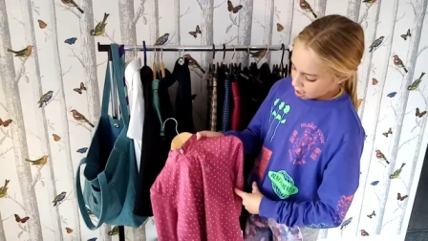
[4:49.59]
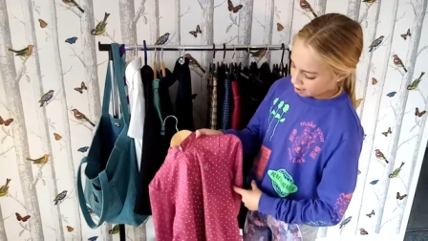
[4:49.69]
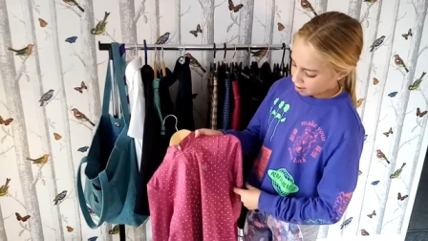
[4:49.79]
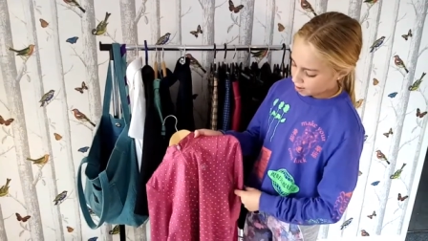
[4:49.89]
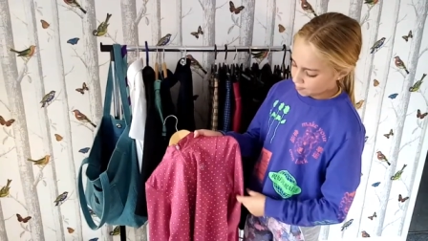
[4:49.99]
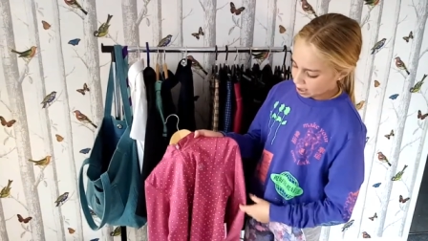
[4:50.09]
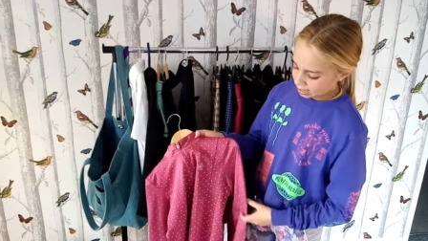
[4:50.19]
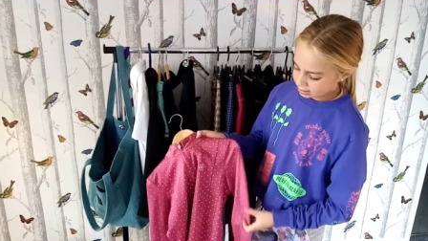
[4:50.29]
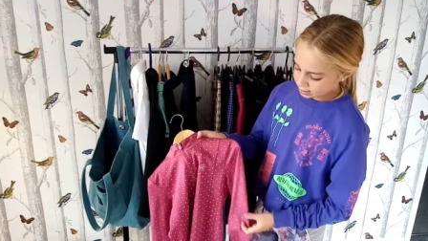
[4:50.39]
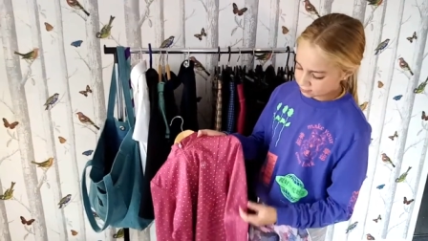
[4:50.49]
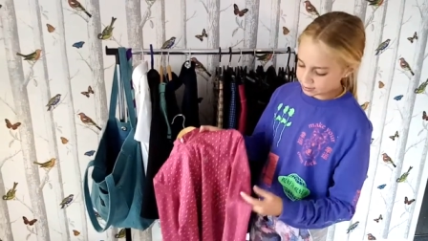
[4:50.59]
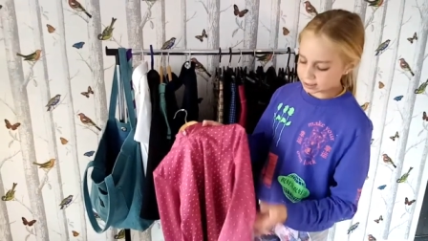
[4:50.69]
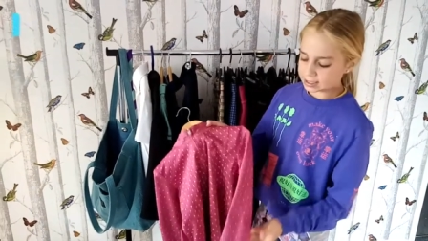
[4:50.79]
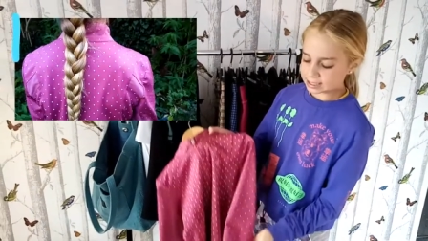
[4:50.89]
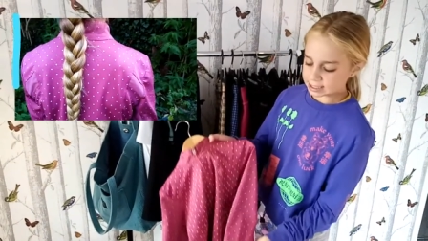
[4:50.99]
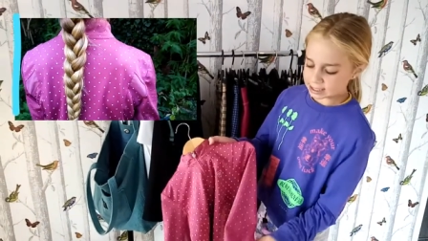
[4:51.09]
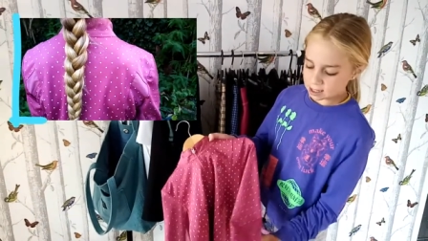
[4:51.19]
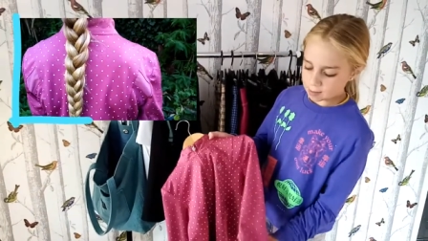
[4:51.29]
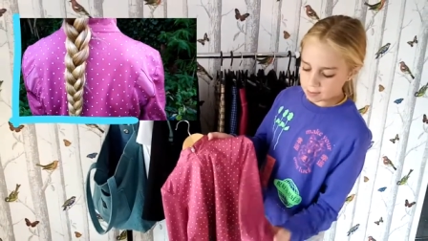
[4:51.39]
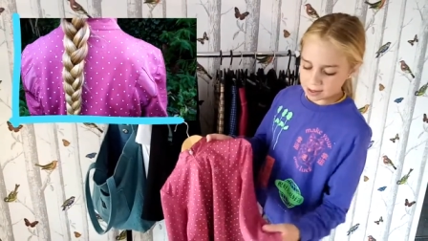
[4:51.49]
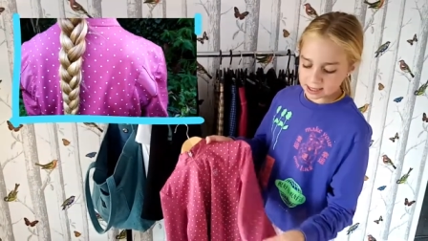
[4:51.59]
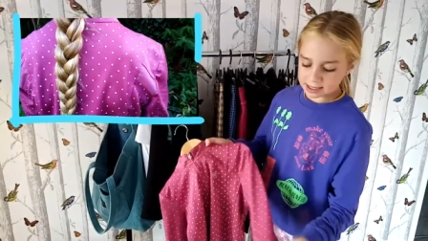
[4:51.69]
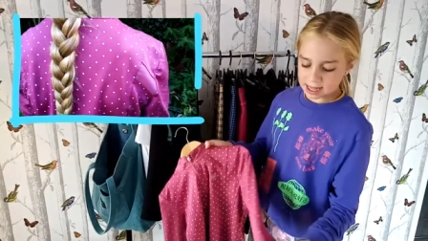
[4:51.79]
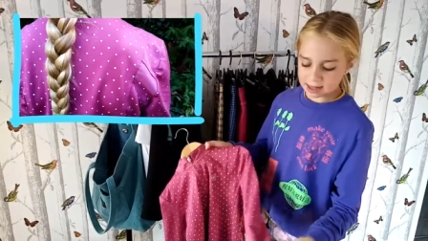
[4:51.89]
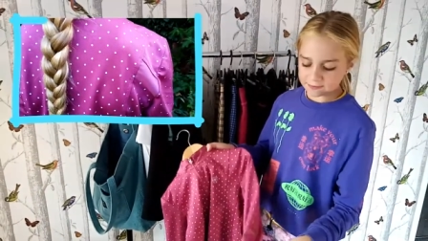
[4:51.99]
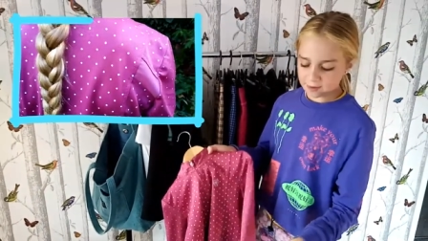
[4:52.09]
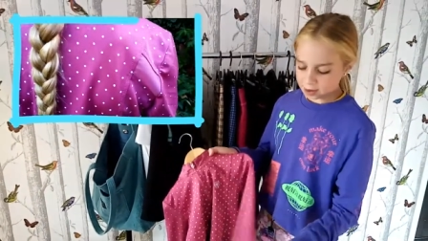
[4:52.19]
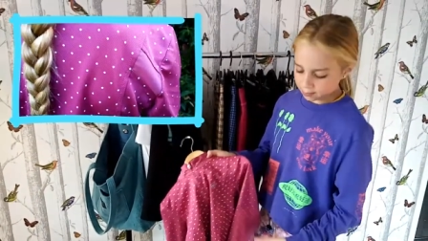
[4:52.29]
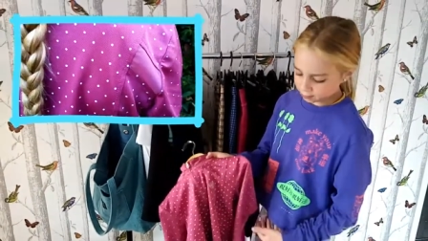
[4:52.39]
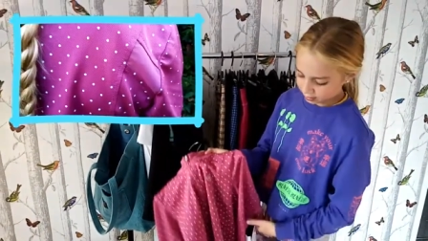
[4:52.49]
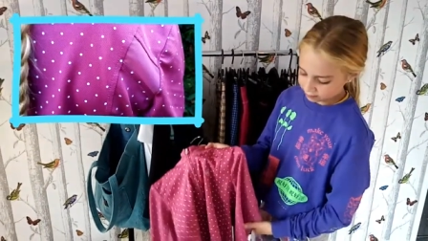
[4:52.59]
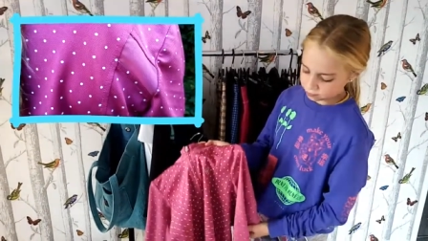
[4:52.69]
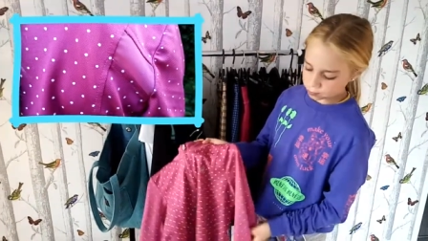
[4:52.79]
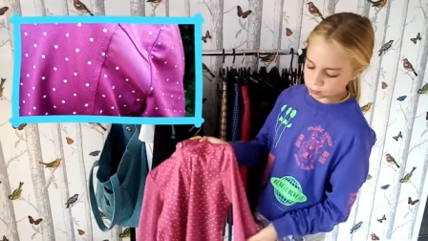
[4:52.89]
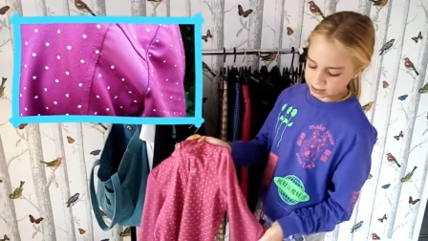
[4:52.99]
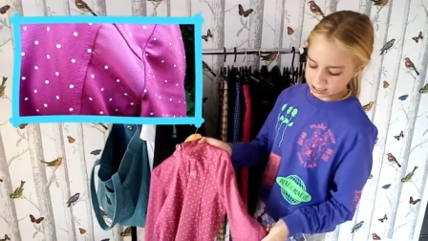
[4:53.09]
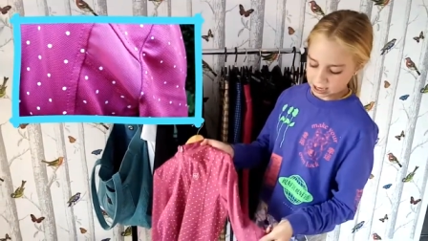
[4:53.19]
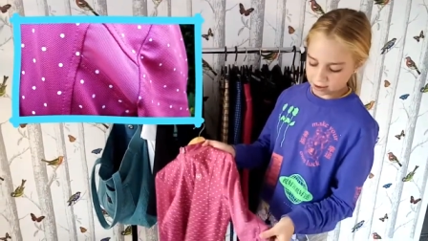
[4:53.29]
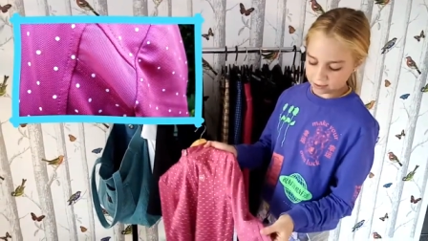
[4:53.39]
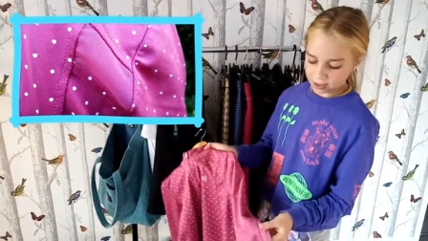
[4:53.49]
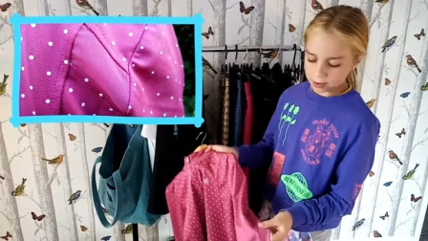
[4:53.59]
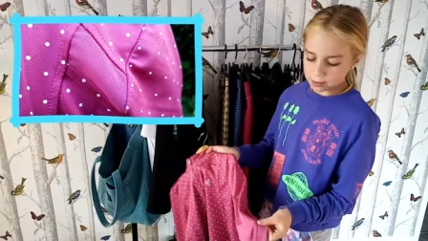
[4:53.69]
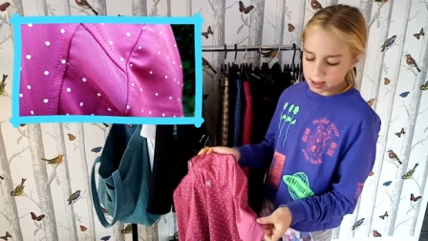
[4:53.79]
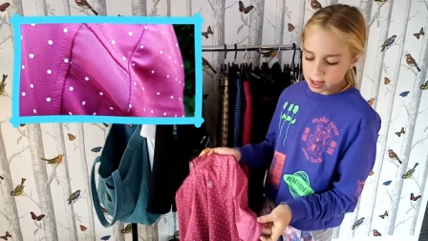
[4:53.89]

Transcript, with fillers: Um, and it's really good in the summer because it's very breathable material.